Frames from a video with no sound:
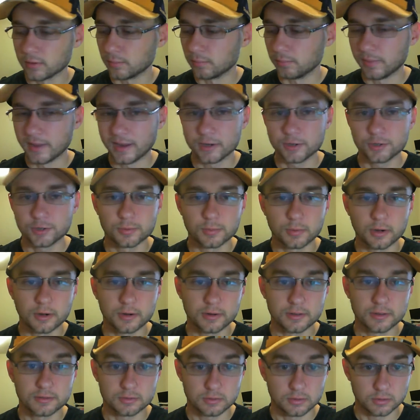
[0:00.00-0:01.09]

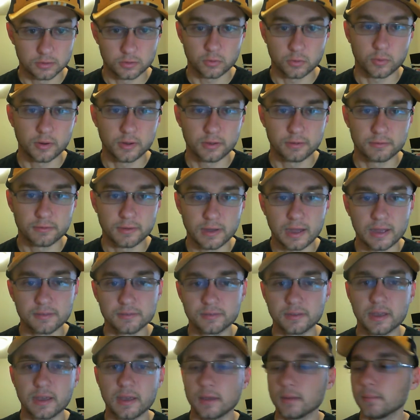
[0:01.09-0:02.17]
benchmark is the 25
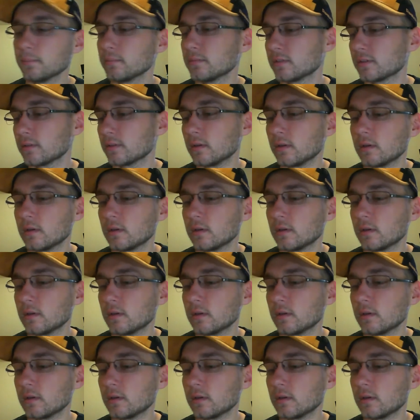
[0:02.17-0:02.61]
games.